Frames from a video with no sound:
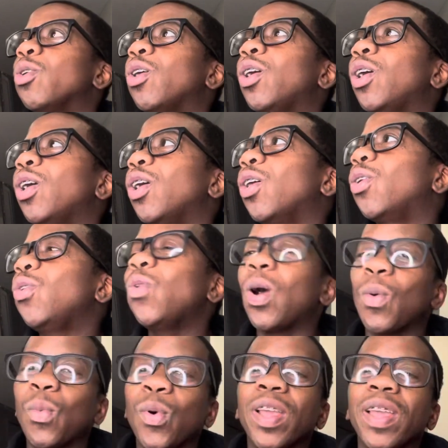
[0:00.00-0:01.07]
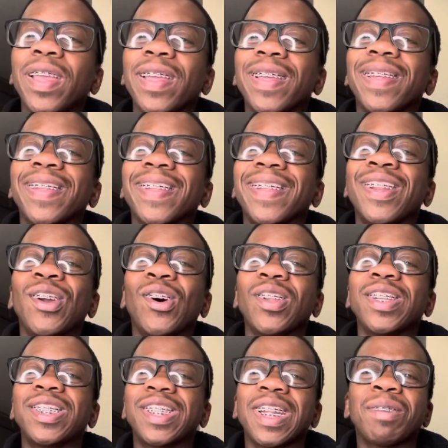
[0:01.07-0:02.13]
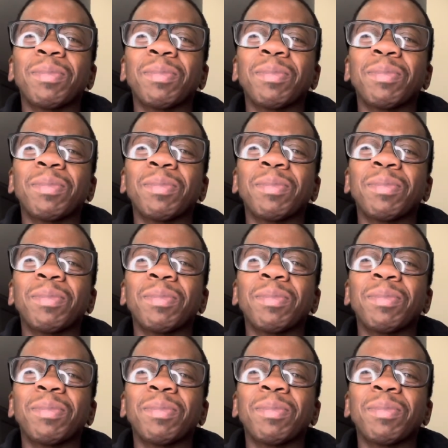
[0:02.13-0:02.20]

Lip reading: who I'm with and all this shit.